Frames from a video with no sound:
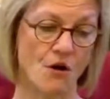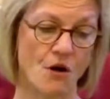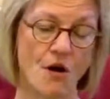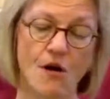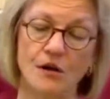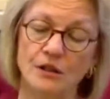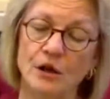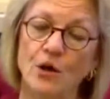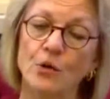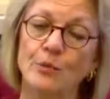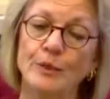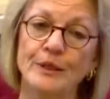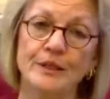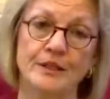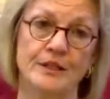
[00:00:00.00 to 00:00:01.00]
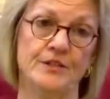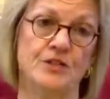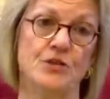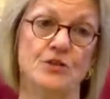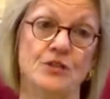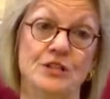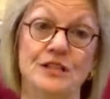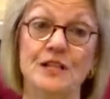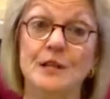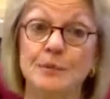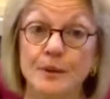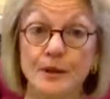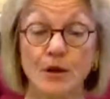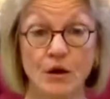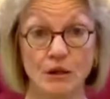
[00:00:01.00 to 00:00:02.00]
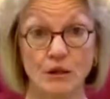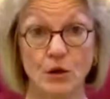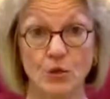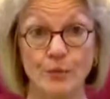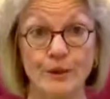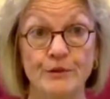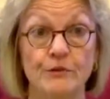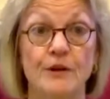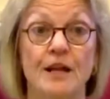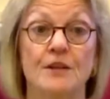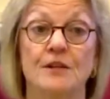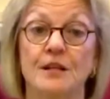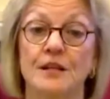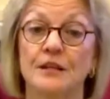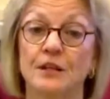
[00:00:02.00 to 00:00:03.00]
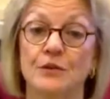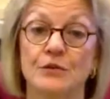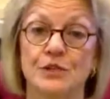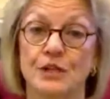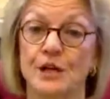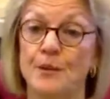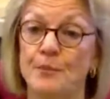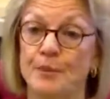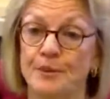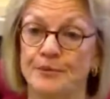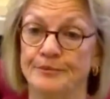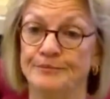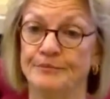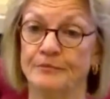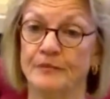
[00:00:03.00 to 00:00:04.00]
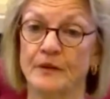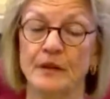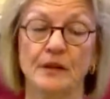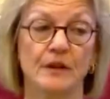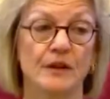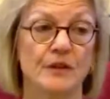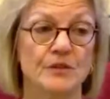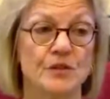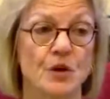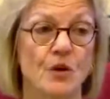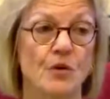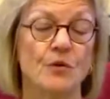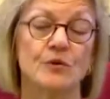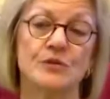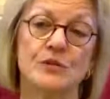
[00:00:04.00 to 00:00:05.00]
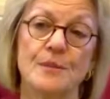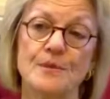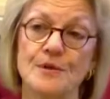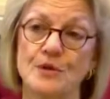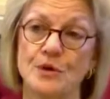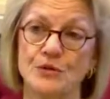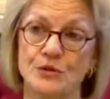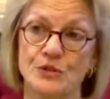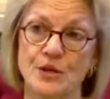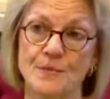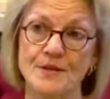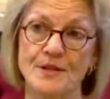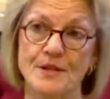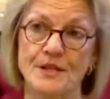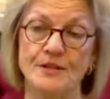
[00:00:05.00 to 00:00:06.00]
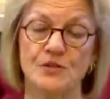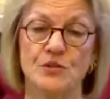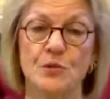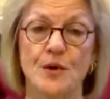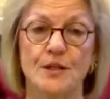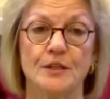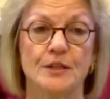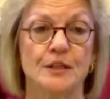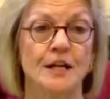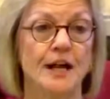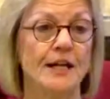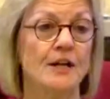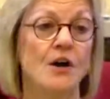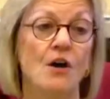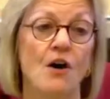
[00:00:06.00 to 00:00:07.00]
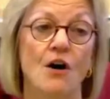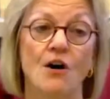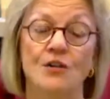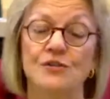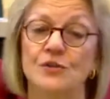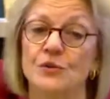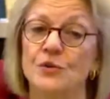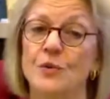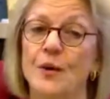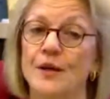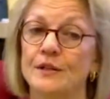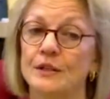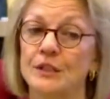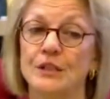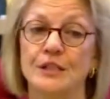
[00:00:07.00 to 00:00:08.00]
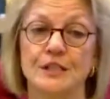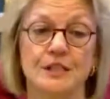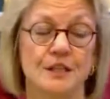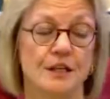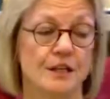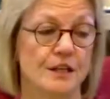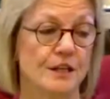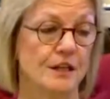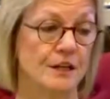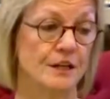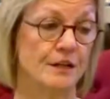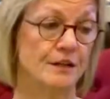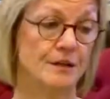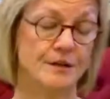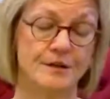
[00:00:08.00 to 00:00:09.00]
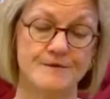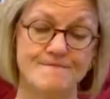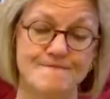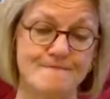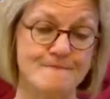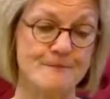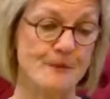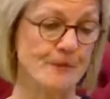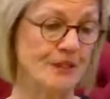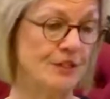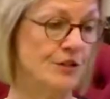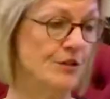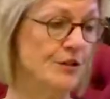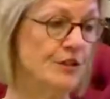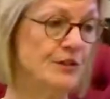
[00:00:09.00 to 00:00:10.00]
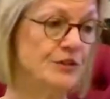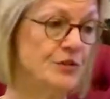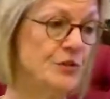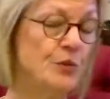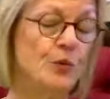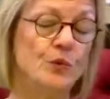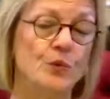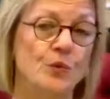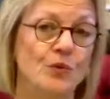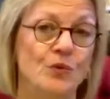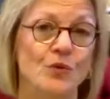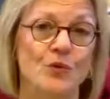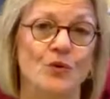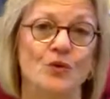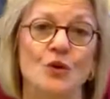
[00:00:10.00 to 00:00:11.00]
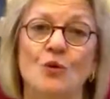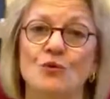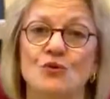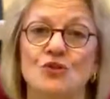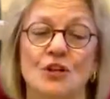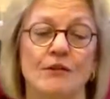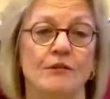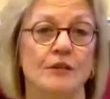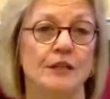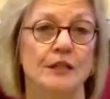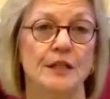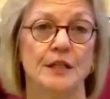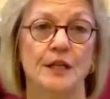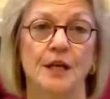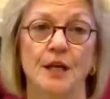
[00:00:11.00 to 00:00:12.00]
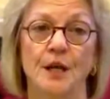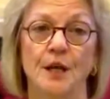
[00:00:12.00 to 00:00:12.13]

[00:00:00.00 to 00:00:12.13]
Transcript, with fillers: all open, it's good to keep it all open rather than close it up. So some of those are some of the things you want to look at. Also, you want to look at the the, the materials. You you don't generally